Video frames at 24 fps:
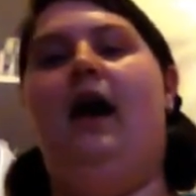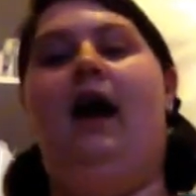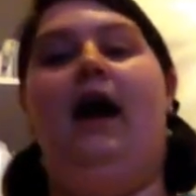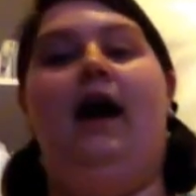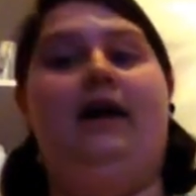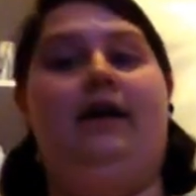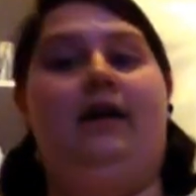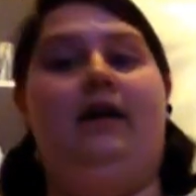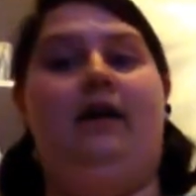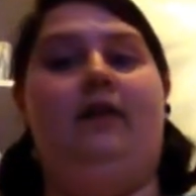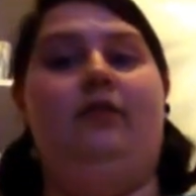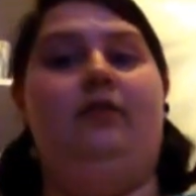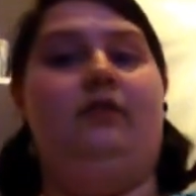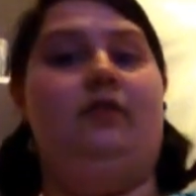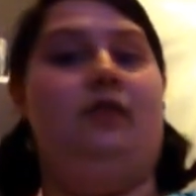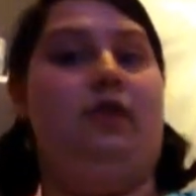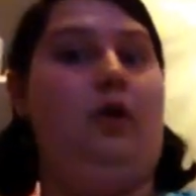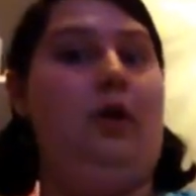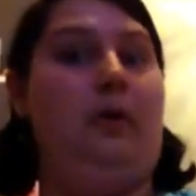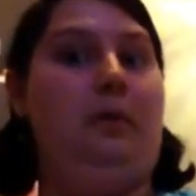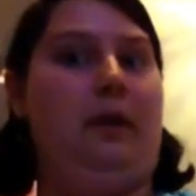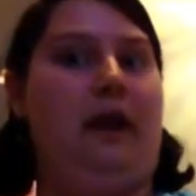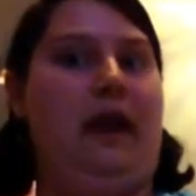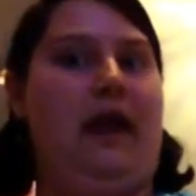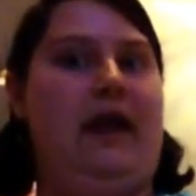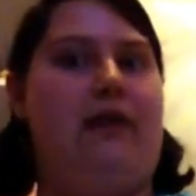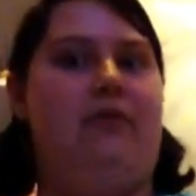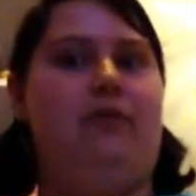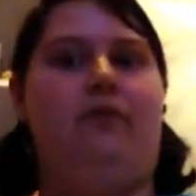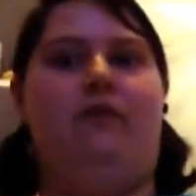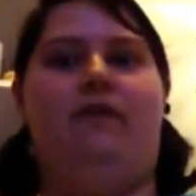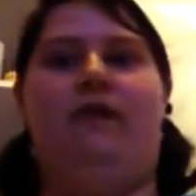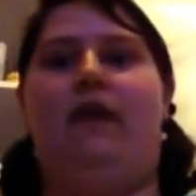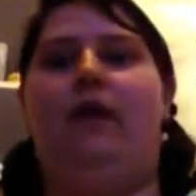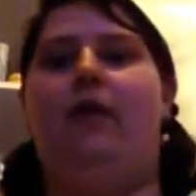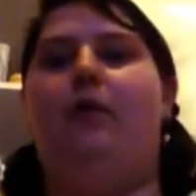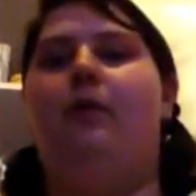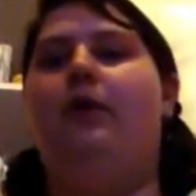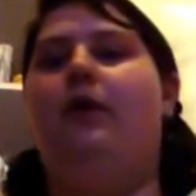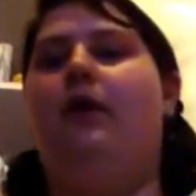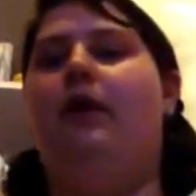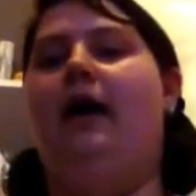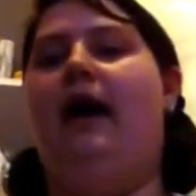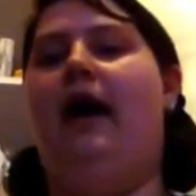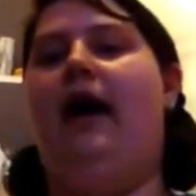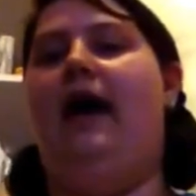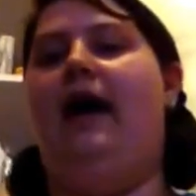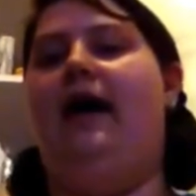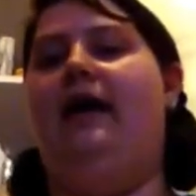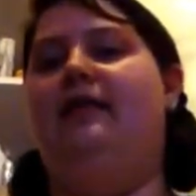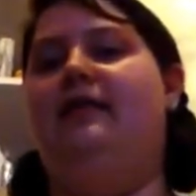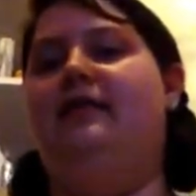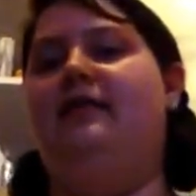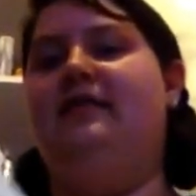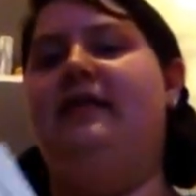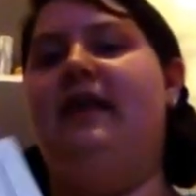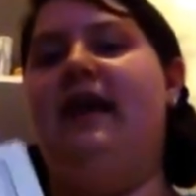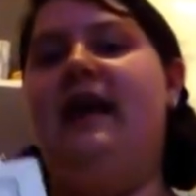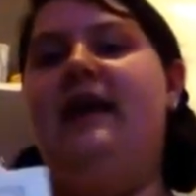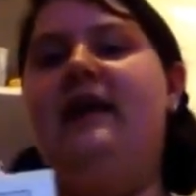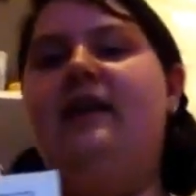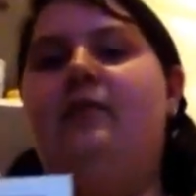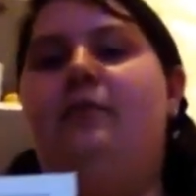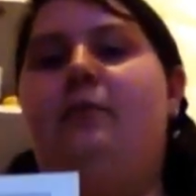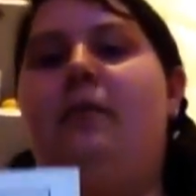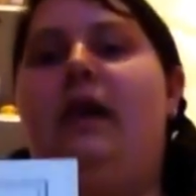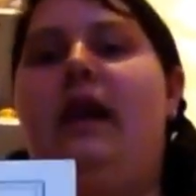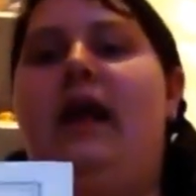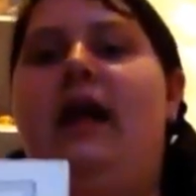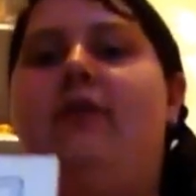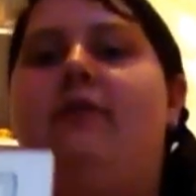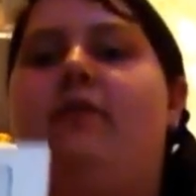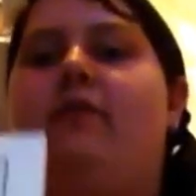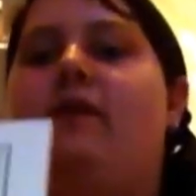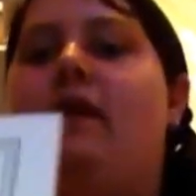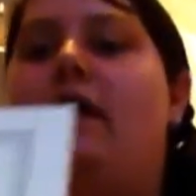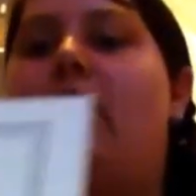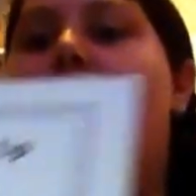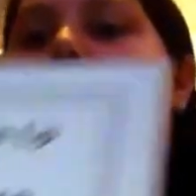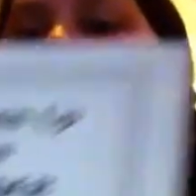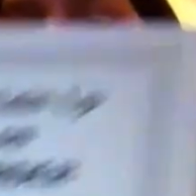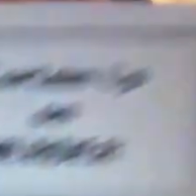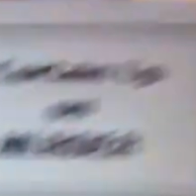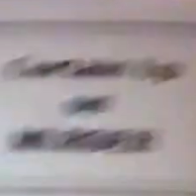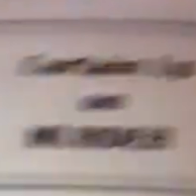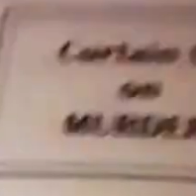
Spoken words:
I'm going to do a play review, and today's play review